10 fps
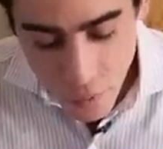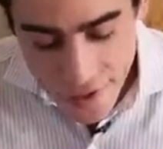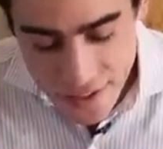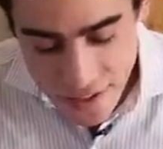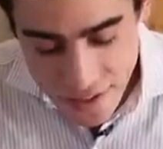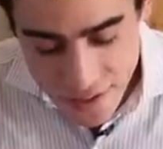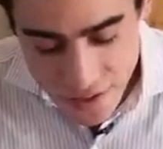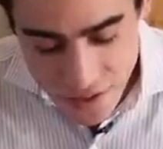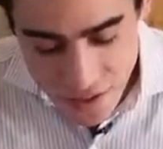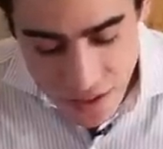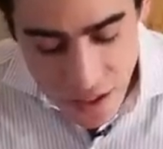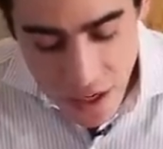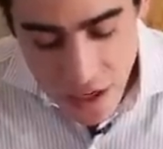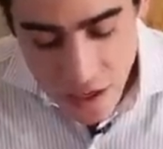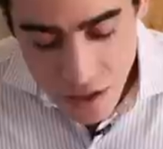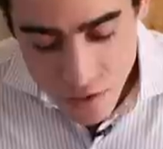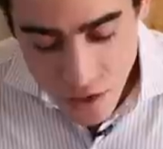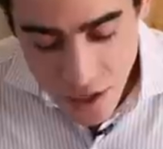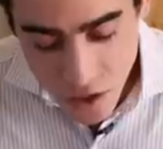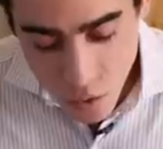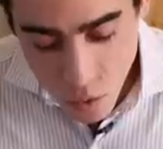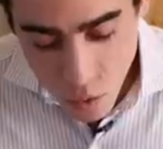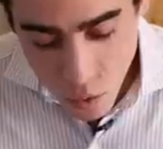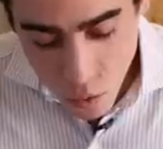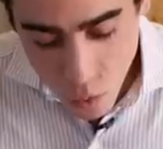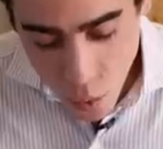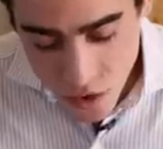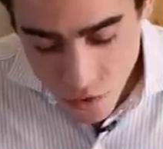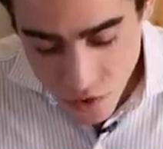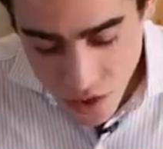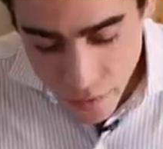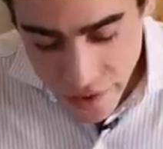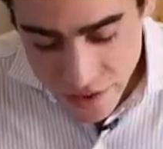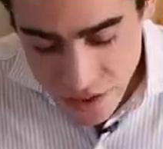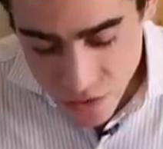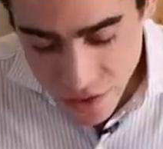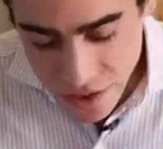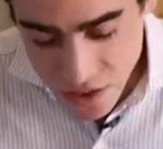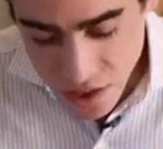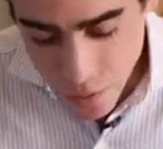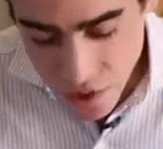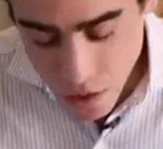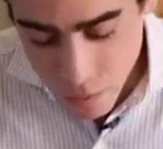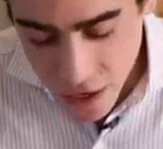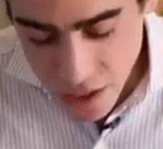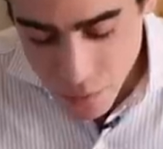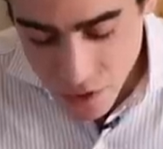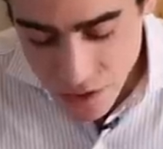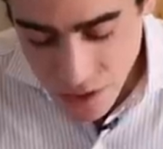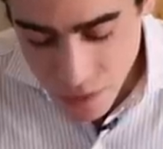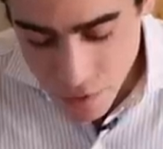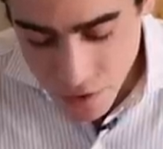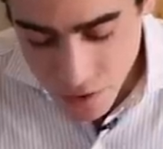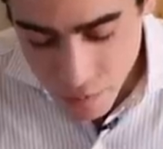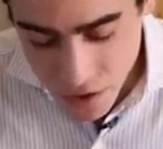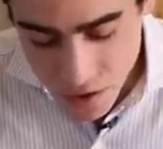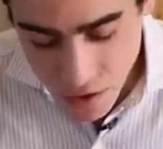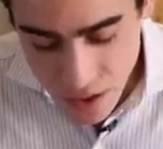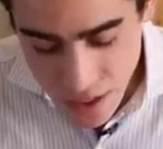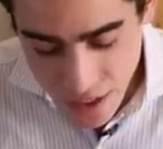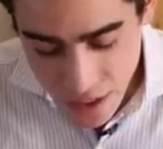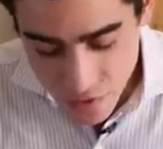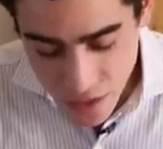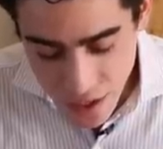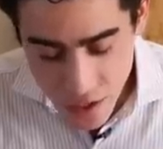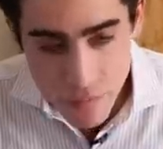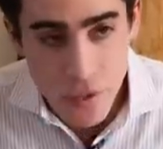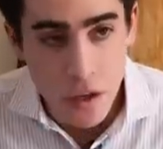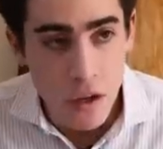YZETC. Frank, what do you think about these vegans claiming they're bodybuilding and building muscle on that kind of diet?